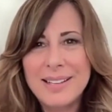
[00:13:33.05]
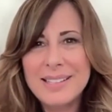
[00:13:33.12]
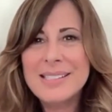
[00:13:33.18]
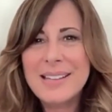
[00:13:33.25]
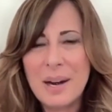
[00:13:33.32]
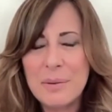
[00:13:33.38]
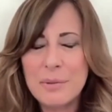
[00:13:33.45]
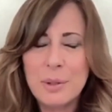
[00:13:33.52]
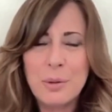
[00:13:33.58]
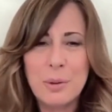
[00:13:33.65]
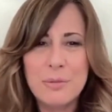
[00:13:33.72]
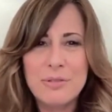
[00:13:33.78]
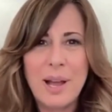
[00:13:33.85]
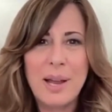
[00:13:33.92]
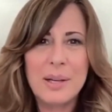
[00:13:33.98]
It is kind of a cool
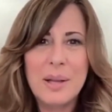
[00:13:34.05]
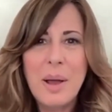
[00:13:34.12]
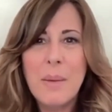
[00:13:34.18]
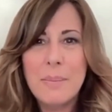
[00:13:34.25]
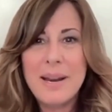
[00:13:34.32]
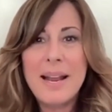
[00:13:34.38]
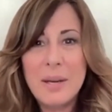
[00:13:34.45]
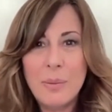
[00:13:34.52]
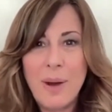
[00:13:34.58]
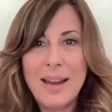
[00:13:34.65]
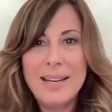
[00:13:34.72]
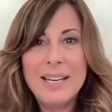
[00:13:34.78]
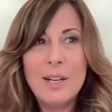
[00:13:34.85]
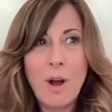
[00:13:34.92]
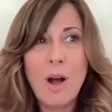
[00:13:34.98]
flag. But
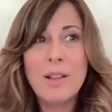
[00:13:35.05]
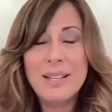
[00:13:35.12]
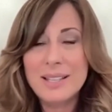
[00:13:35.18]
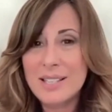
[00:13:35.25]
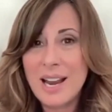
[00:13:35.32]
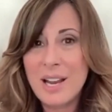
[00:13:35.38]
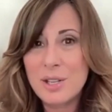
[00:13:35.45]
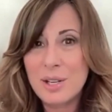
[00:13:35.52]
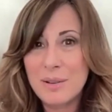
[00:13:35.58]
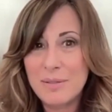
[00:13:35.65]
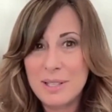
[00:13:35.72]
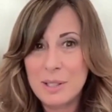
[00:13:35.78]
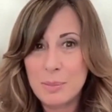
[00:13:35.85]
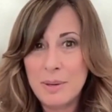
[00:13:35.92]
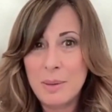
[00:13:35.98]
anyway, it caught the attention of
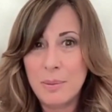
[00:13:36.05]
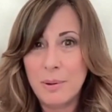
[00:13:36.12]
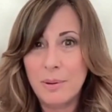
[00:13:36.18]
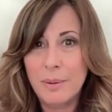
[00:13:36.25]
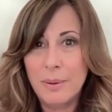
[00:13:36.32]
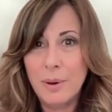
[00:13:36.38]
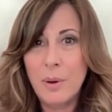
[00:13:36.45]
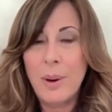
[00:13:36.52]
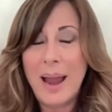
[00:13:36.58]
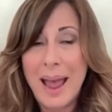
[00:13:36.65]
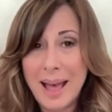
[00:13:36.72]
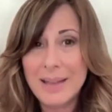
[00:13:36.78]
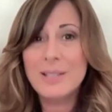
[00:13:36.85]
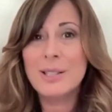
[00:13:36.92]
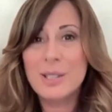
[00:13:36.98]
these people who
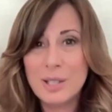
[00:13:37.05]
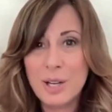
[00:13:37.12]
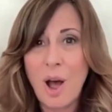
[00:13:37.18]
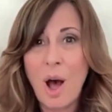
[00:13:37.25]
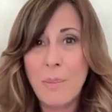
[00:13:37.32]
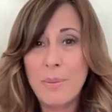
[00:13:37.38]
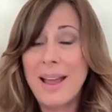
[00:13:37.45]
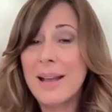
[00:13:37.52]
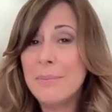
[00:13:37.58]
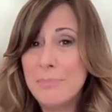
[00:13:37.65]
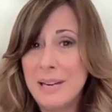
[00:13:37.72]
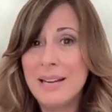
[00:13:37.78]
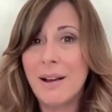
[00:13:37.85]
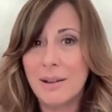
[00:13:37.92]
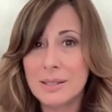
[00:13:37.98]
had to stop and
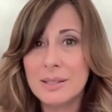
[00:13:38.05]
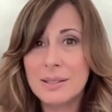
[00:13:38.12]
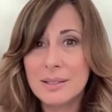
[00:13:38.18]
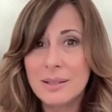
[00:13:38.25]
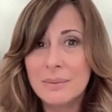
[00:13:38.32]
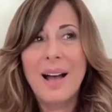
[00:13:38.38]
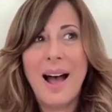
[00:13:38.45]
meet us.